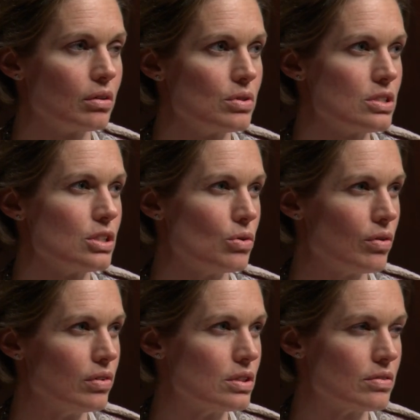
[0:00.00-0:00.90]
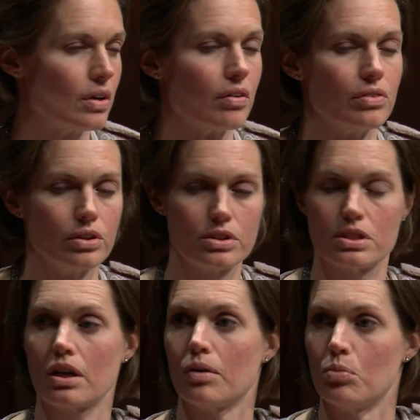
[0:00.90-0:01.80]
which is the equivalent of a governor, to
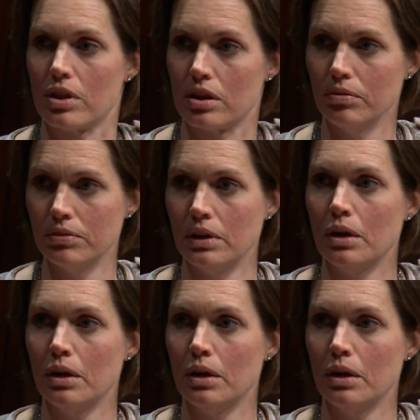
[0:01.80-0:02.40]
come with him.